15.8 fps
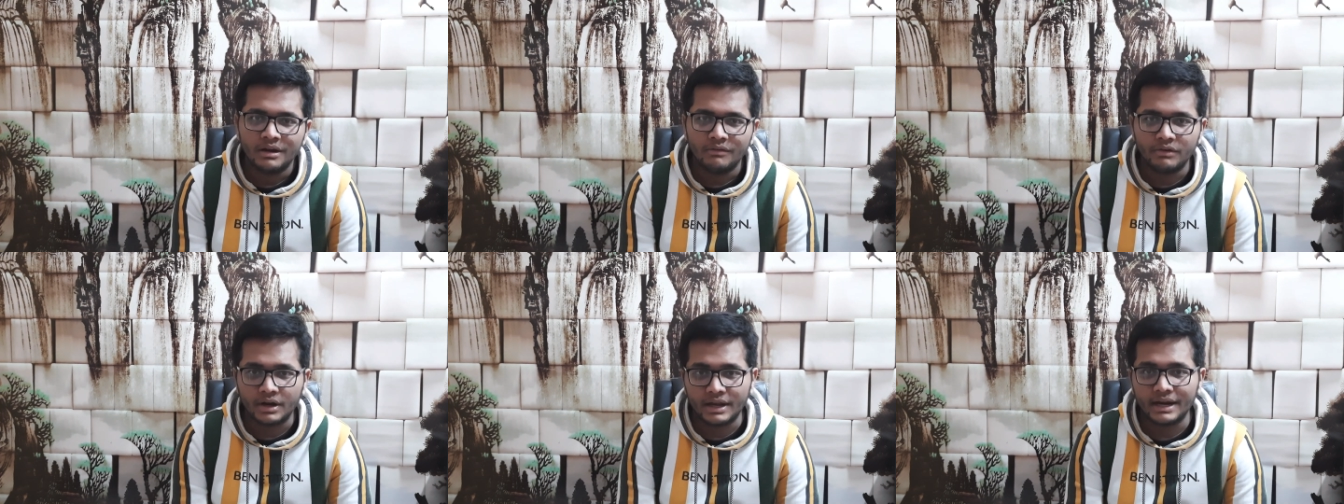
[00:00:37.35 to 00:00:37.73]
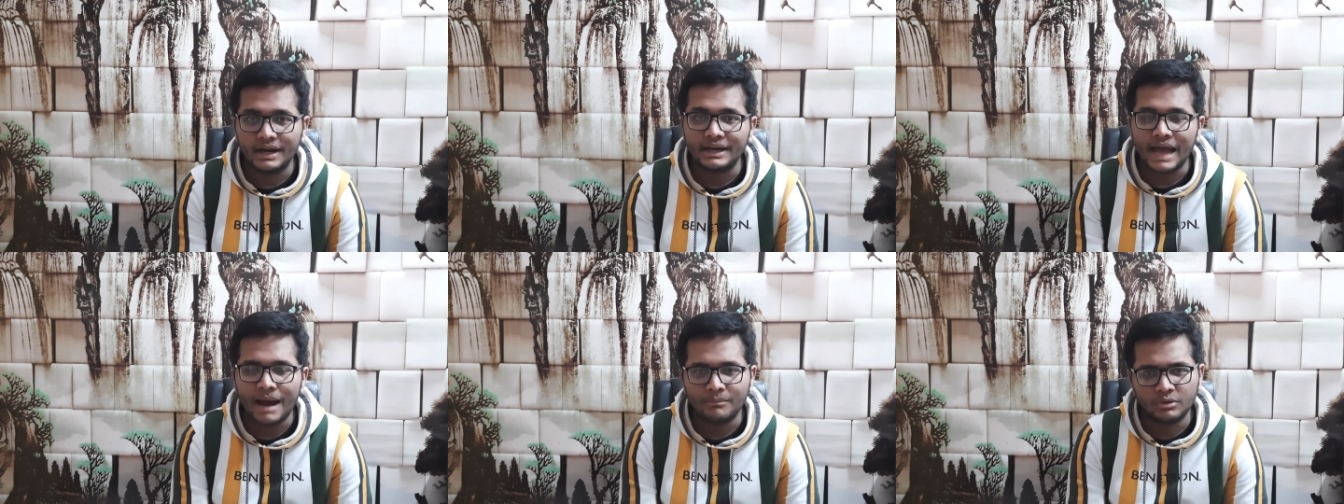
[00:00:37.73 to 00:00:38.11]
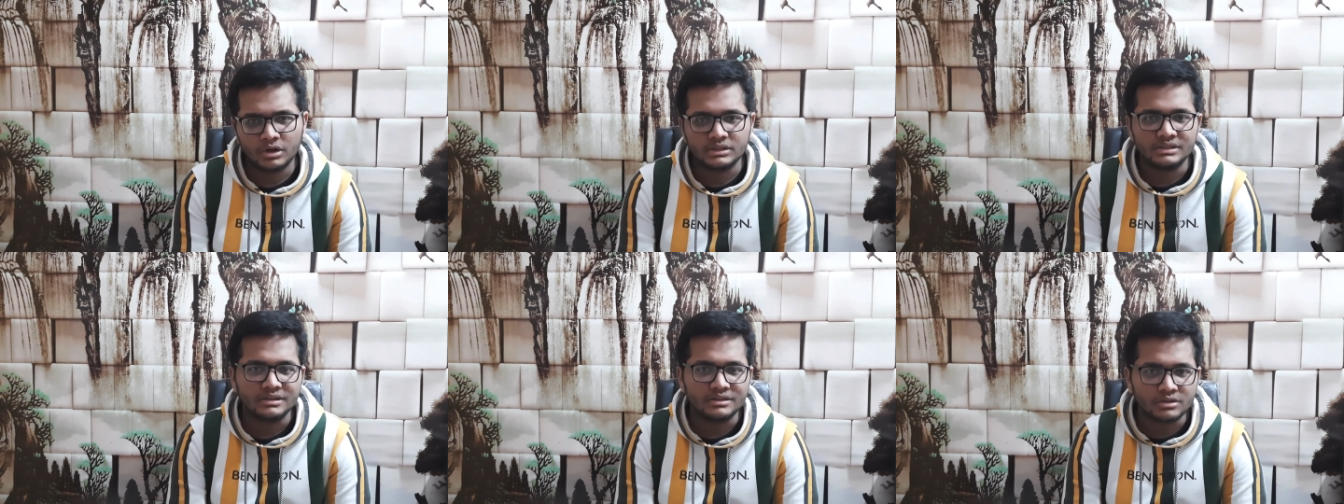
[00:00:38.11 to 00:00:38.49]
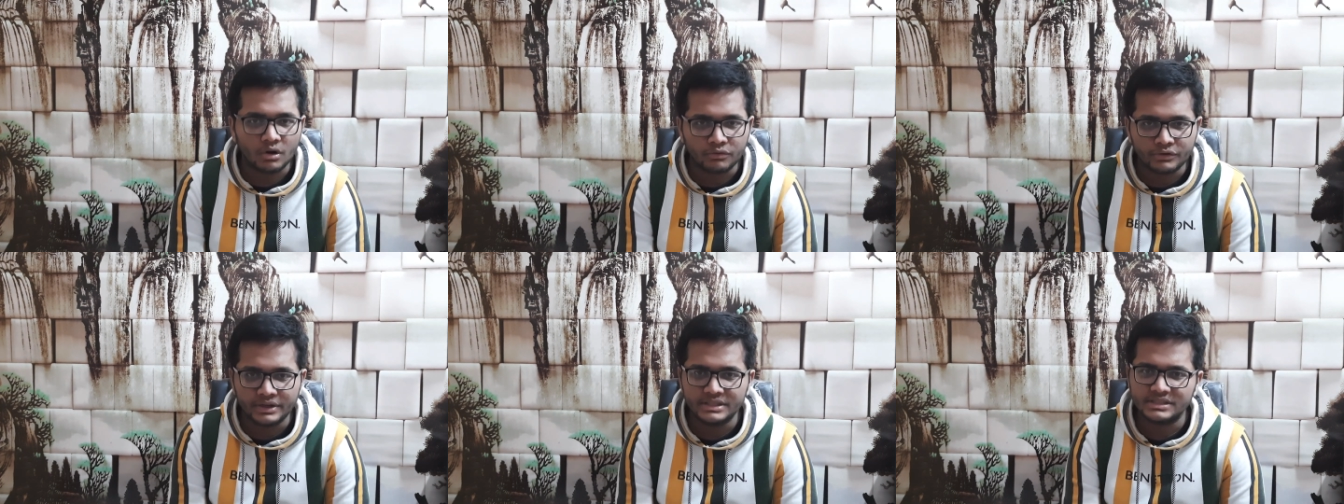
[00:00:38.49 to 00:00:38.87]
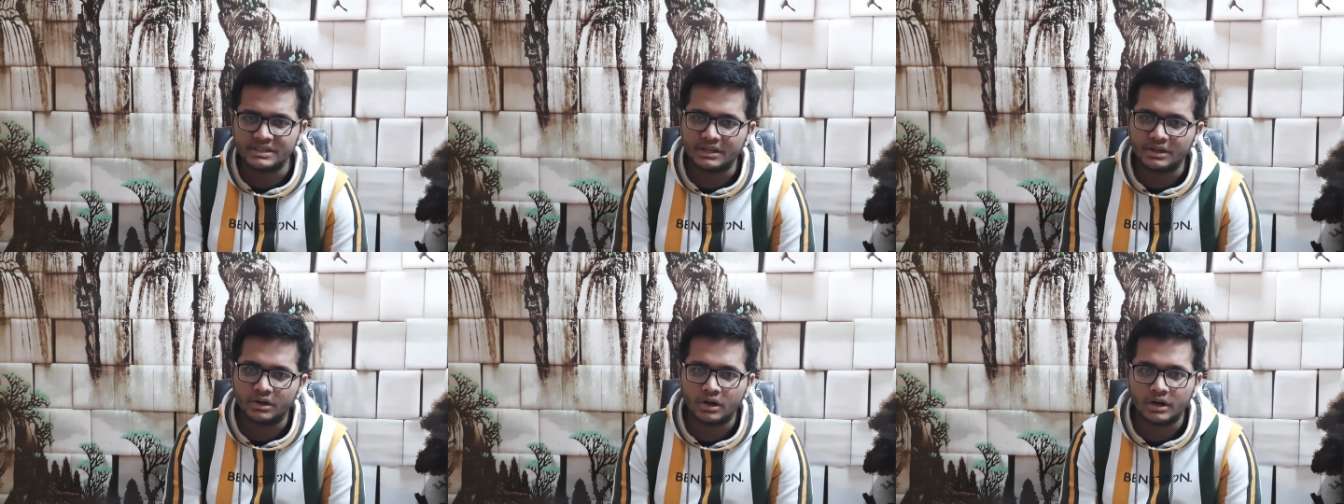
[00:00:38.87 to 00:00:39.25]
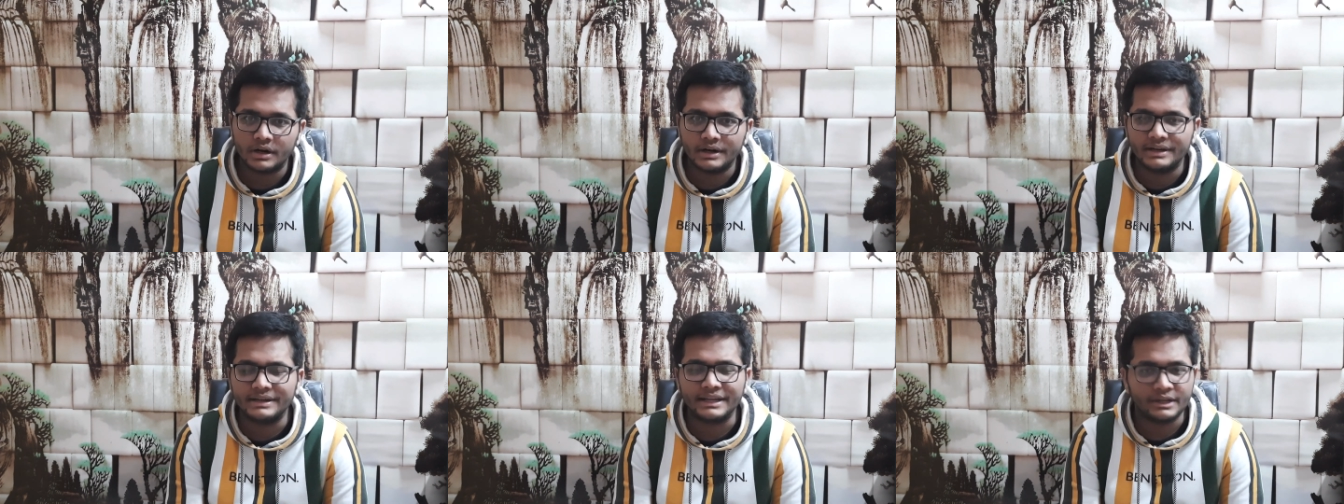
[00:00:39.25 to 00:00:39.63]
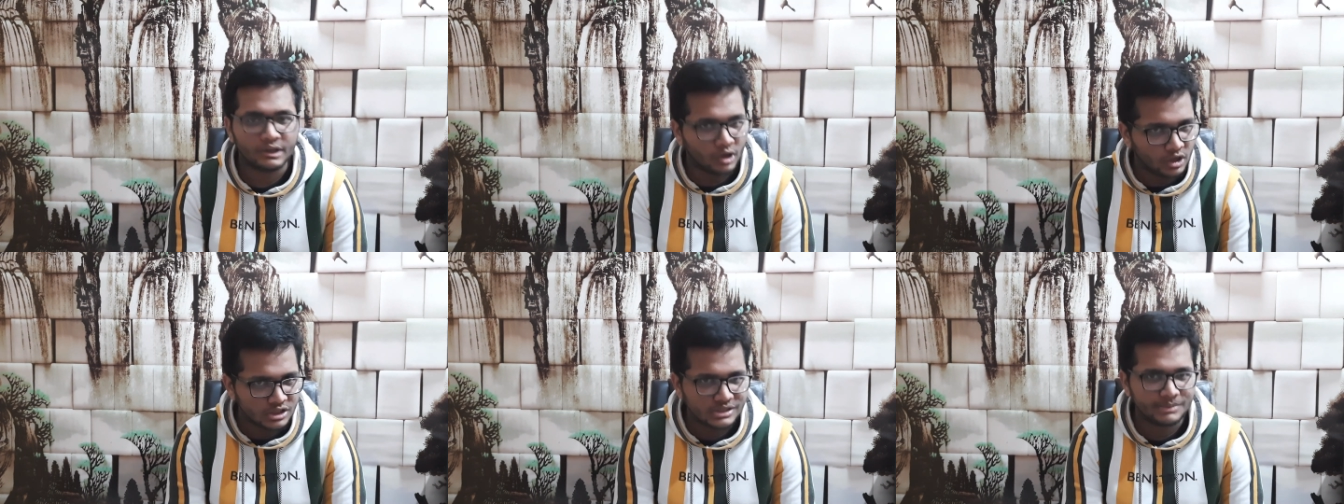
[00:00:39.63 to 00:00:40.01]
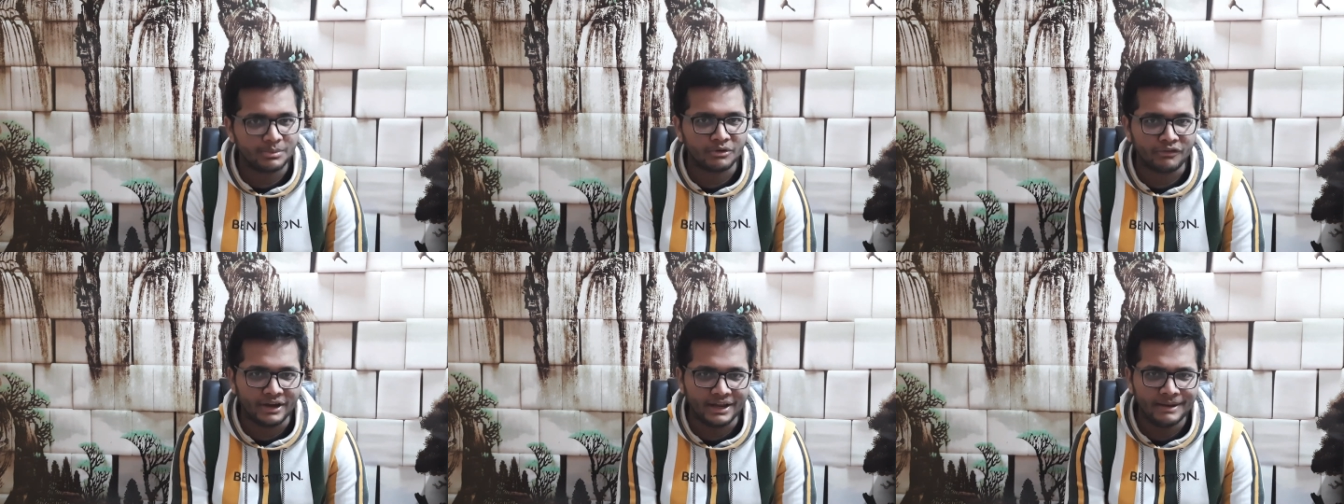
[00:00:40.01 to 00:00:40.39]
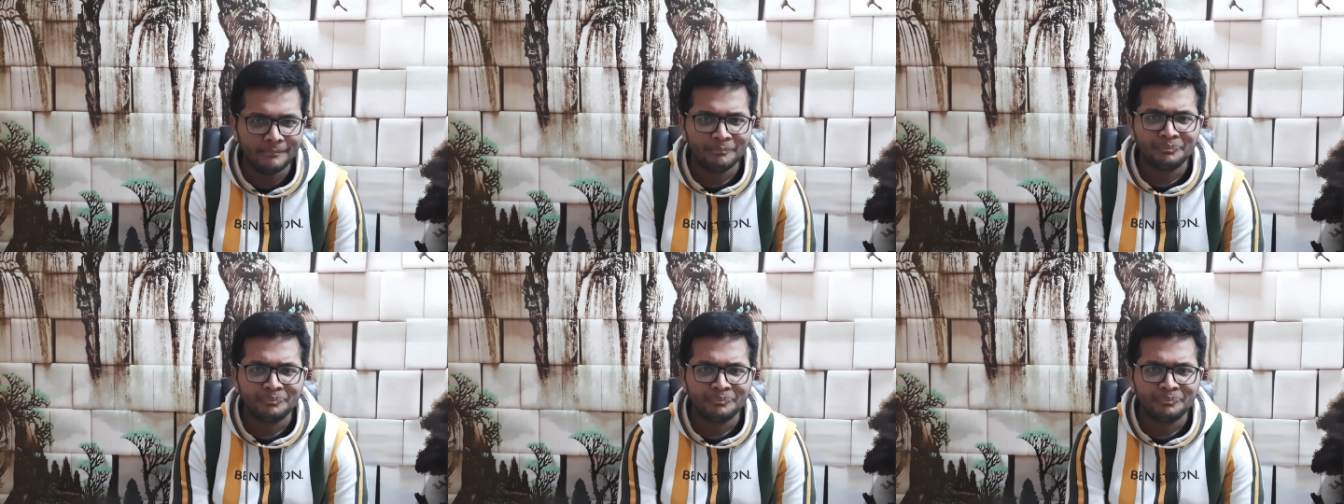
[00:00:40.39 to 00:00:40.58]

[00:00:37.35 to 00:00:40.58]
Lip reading: working at Amdocs as a software engineer or in technology profile.